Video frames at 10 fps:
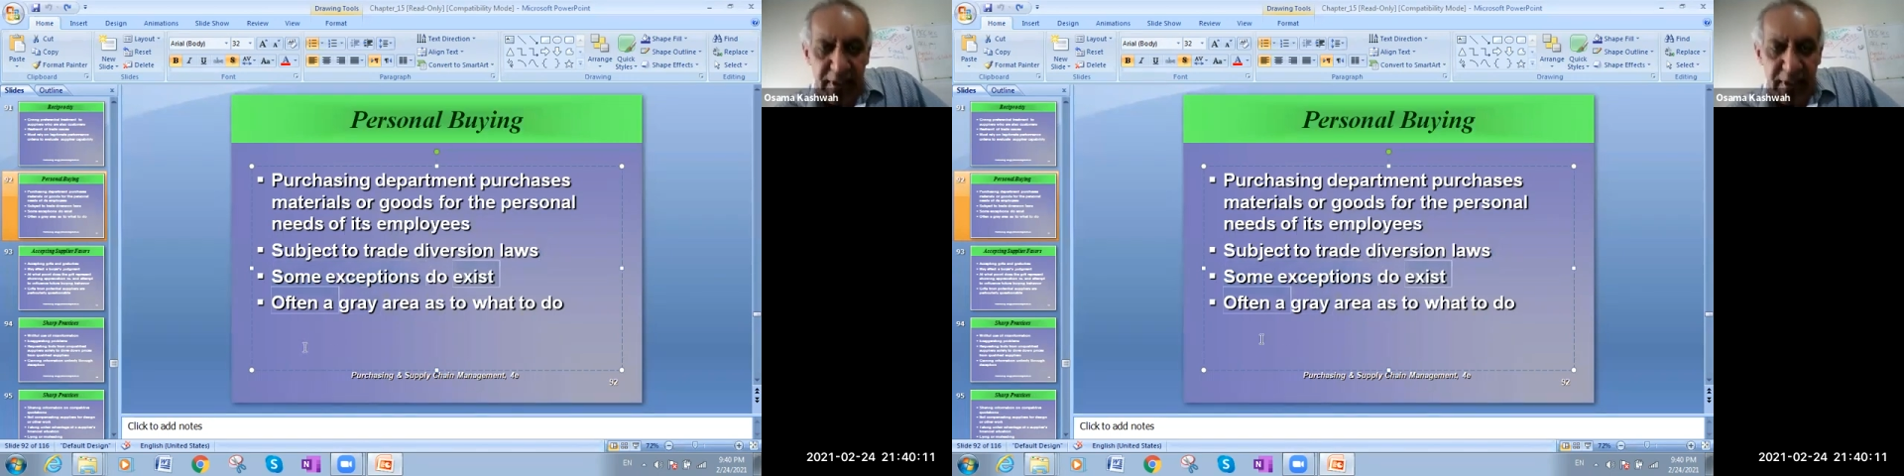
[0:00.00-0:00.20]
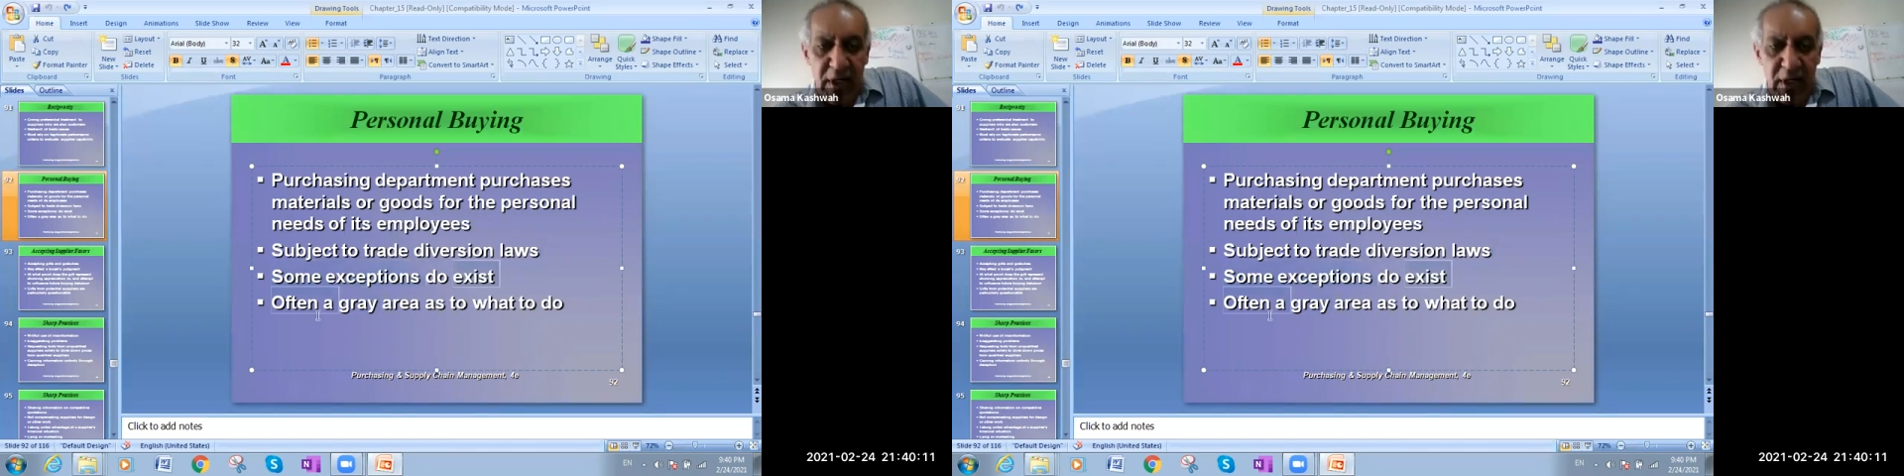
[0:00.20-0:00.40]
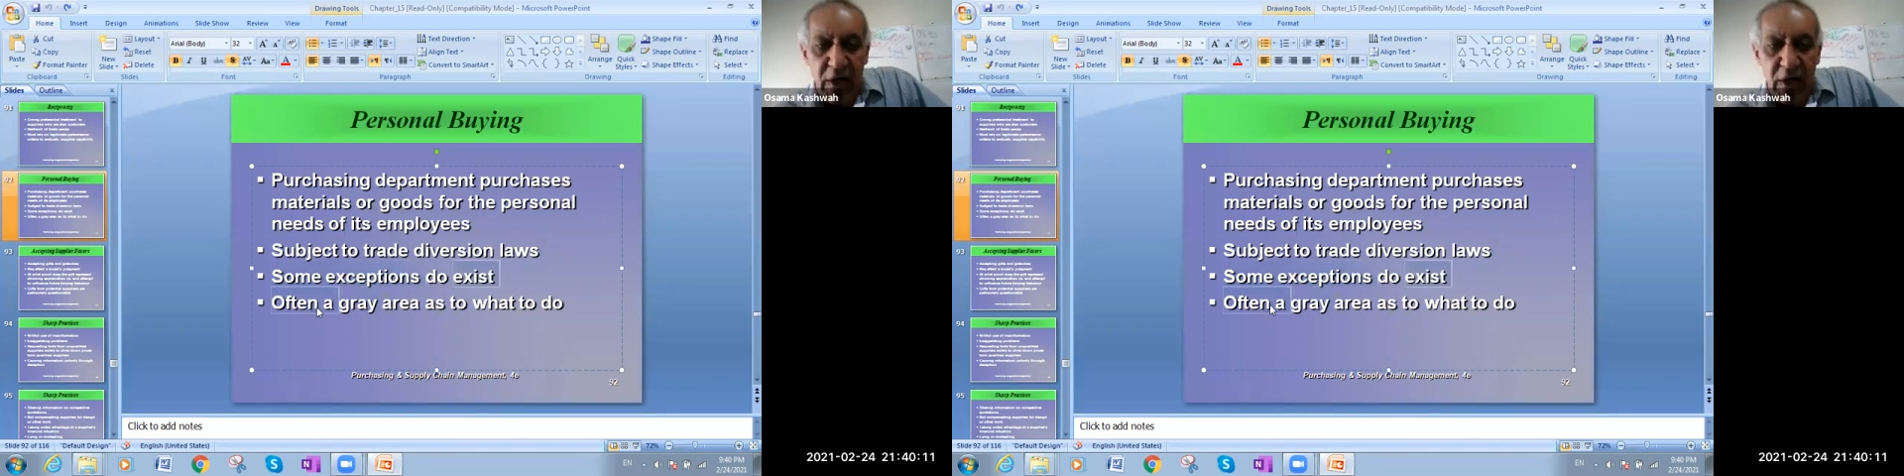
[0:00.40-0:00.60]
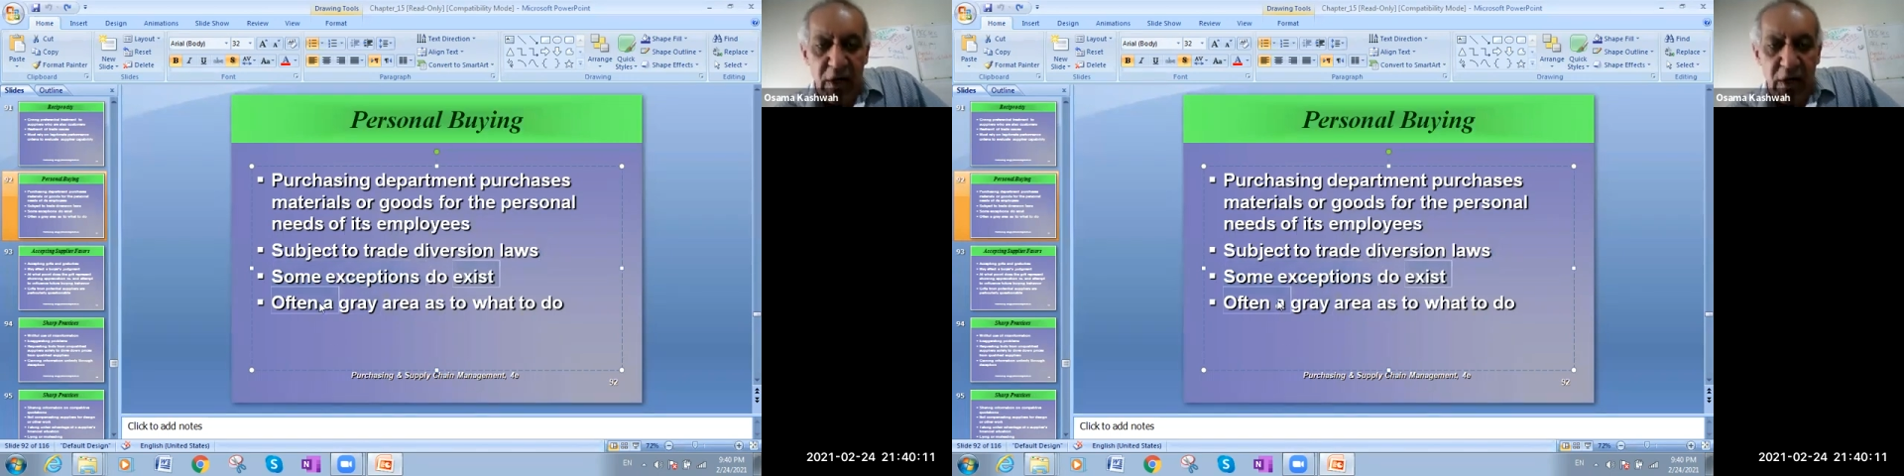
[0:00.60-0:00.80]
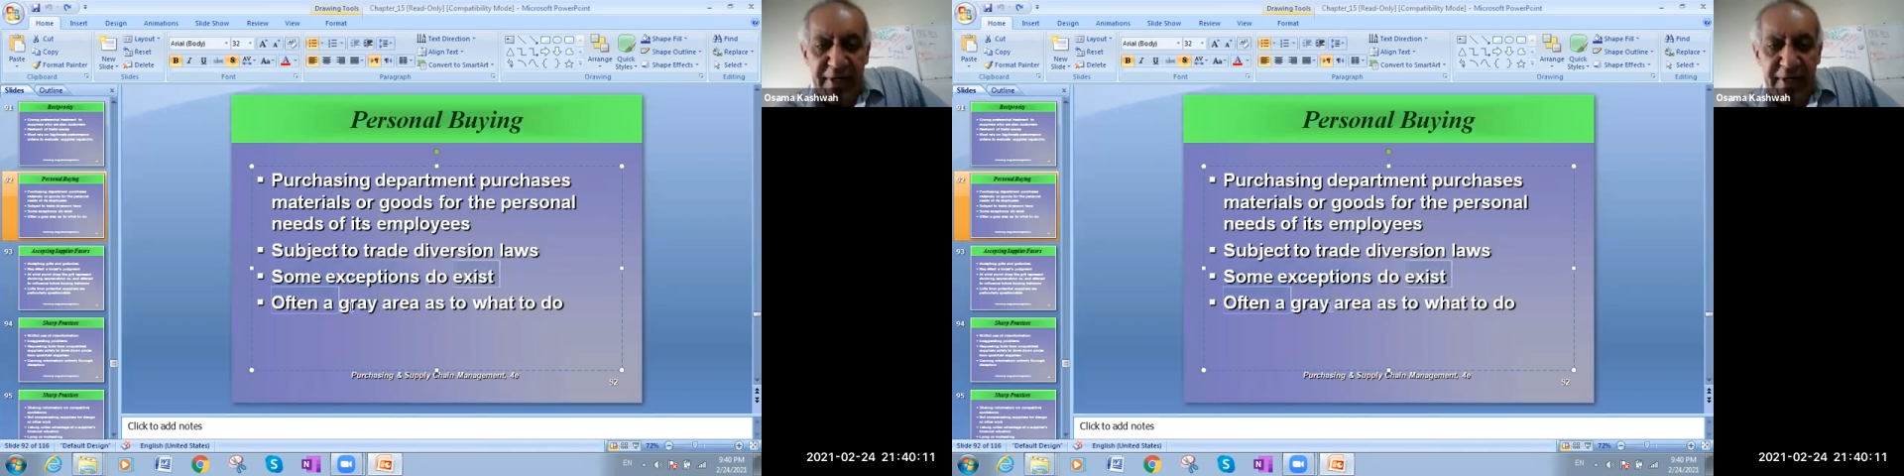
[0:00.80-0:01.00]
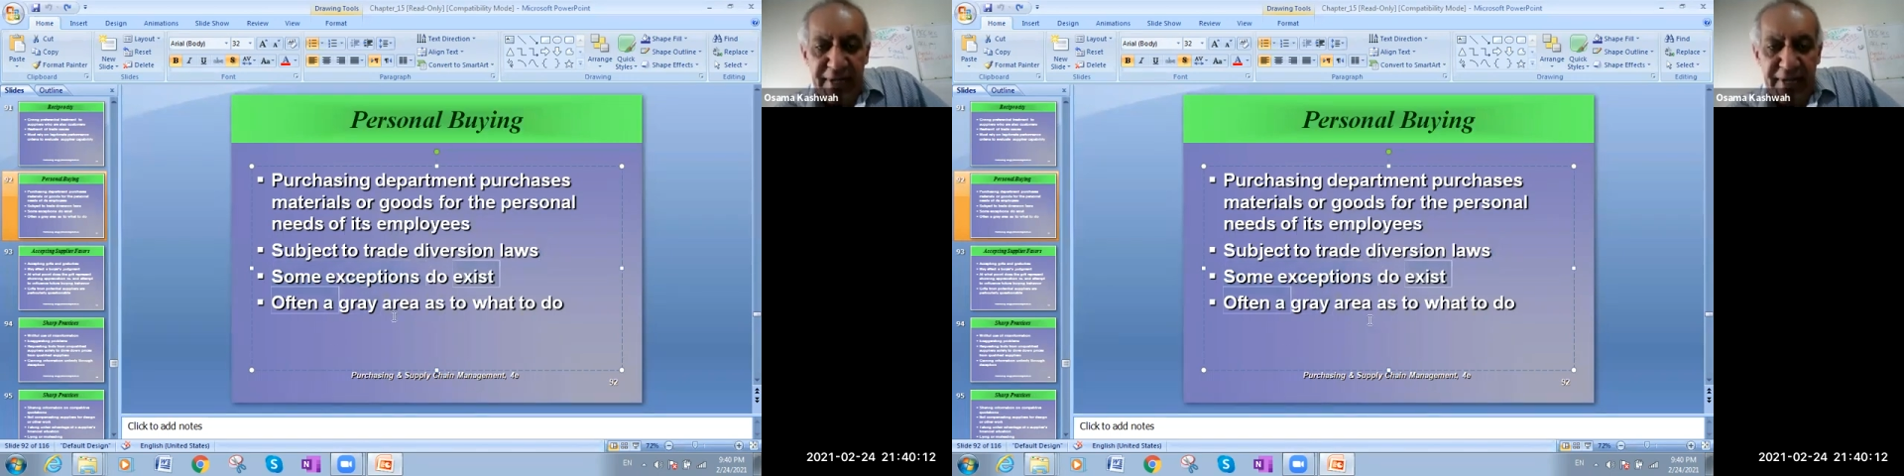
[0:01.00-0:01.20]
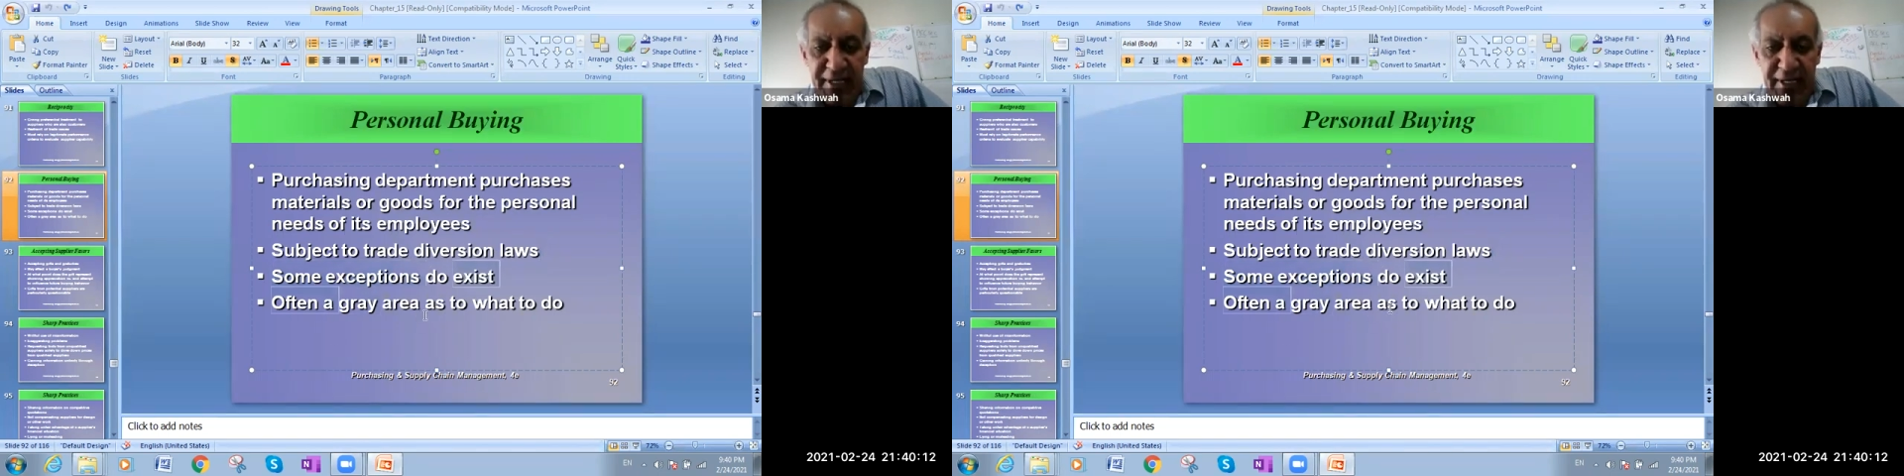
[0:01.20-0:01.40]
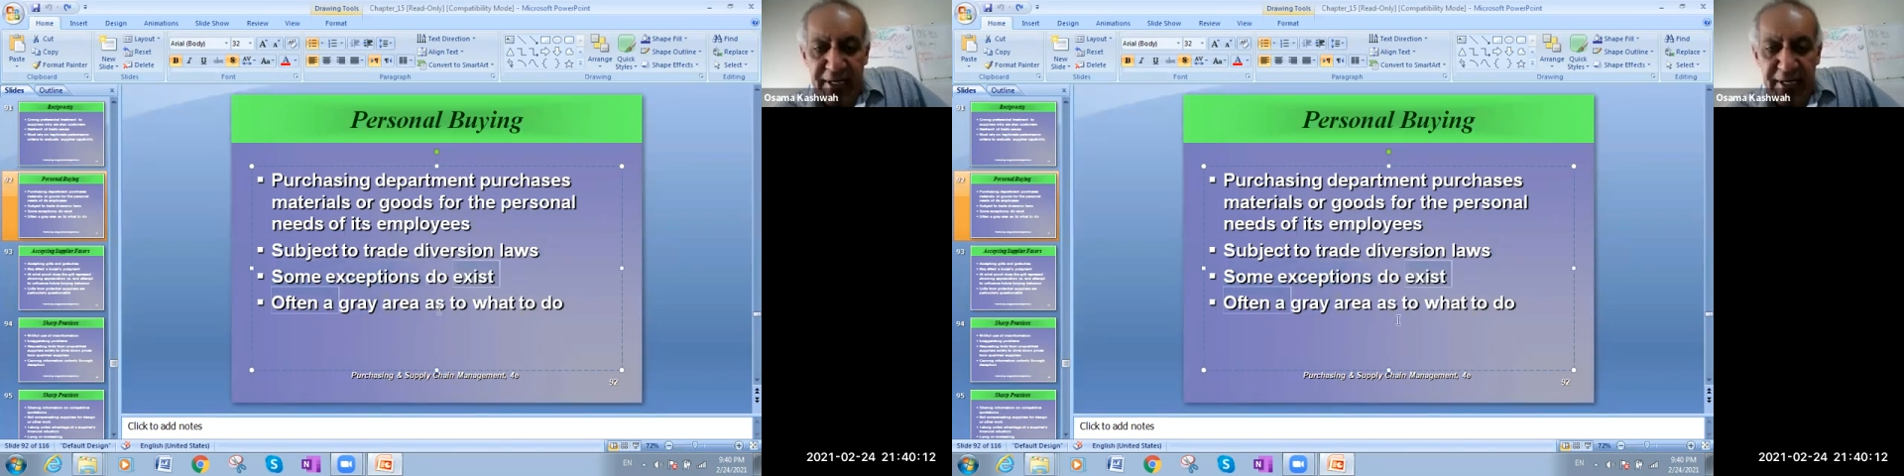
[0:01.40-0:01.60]
often a gray
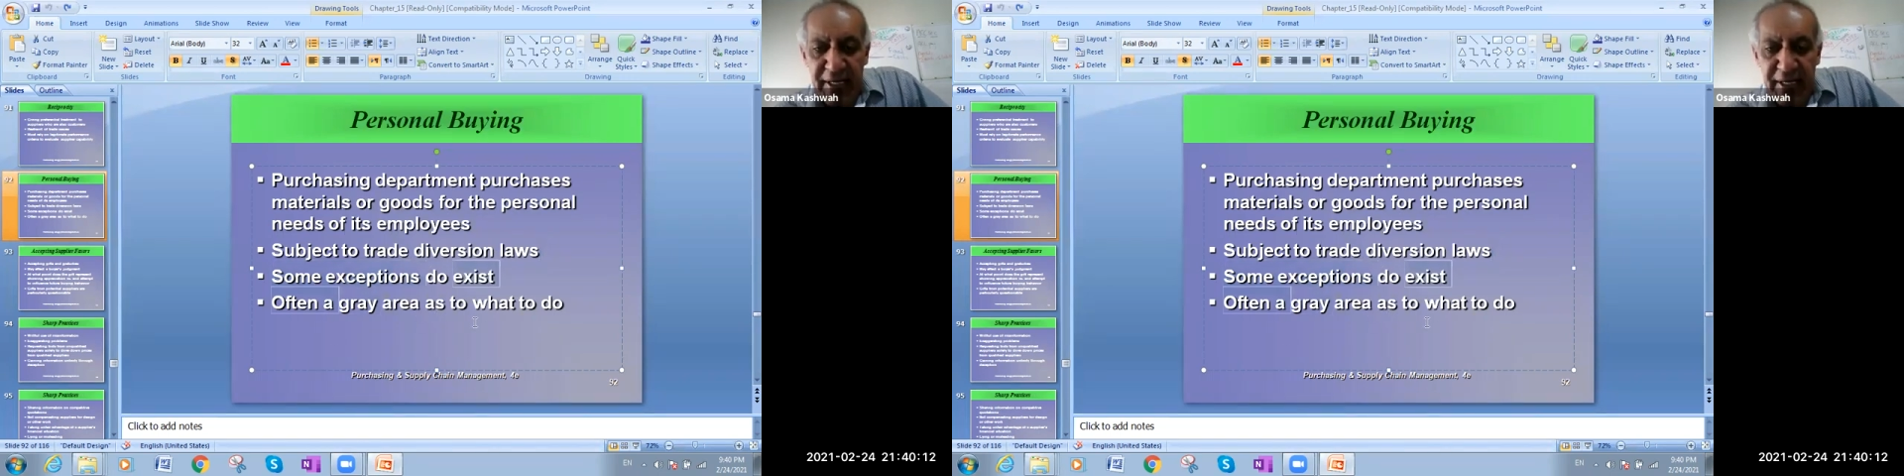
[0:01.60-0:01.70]
area